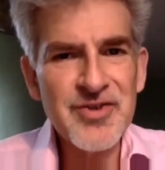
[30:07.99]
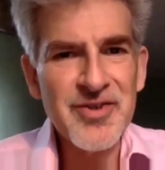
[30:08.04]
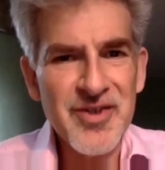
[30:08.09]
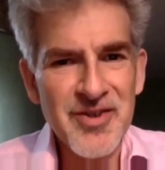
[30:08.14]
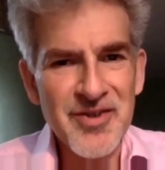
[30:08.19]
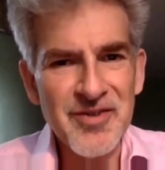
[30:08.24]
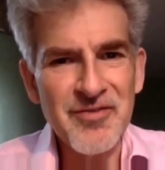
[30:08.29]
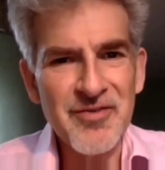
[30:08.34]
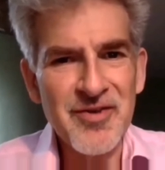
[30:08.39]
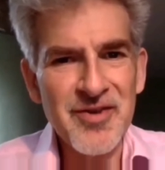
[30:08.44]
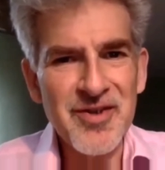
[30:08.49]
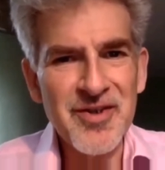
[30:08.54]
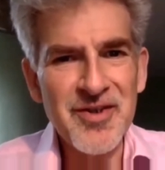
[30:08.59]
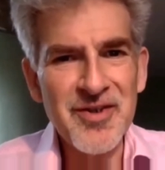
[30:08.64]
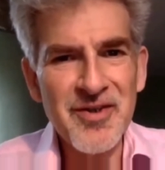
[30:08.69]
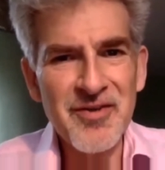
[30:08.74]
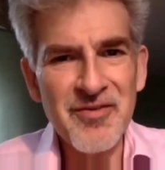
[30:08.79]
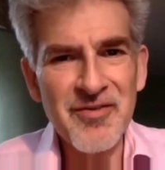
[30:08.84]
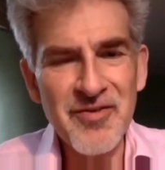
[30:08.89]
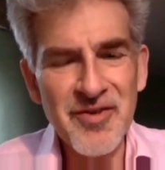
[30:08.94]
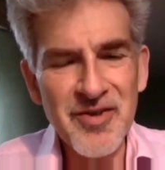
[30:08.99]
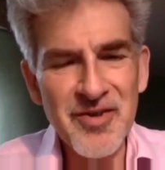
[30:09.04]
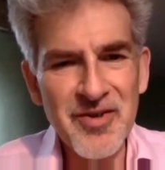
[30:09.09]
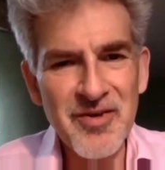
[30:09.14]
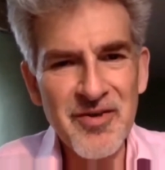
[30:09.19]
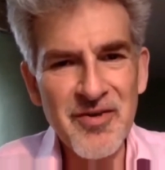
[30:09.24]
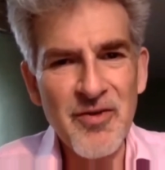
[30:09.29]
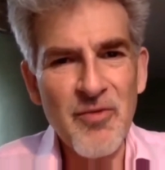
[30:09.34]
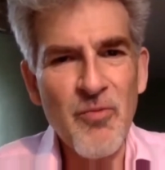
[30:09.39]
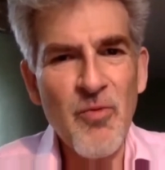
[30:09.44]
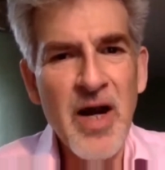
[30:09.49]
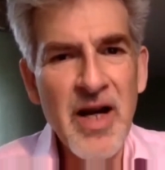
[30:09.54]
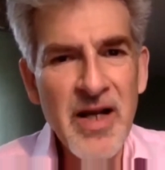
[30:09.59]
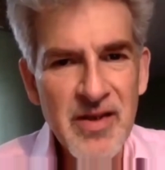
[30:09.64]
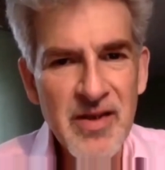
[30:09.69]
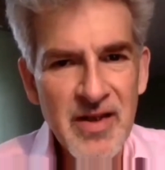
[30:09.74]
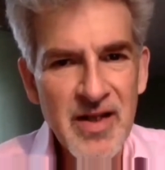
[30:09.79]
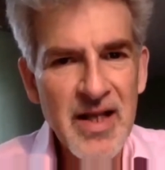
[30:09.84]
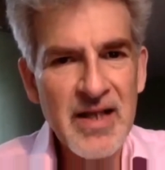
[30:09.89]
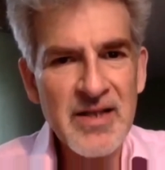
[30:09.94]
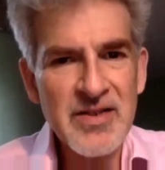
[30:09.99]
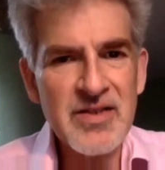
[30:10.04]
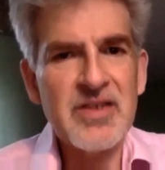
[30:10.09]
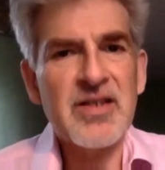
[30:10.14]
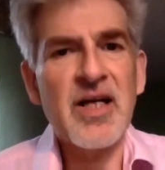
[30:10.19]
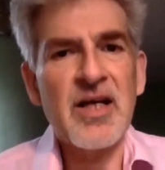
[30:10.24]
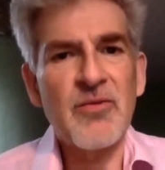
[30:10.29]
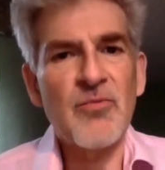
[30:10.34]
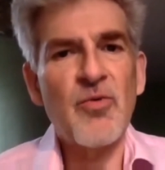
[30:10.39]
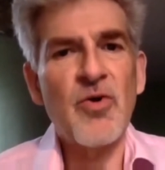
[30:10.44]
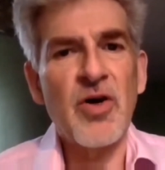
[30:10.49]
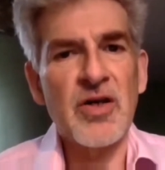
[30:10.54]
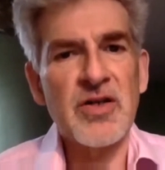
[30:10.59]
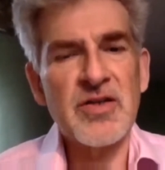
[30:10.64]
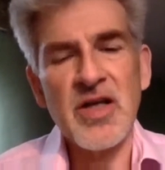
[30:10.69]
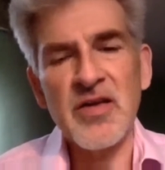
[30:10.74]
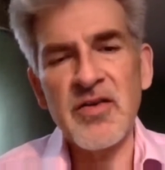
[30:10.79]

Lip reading: of the way the landscape works.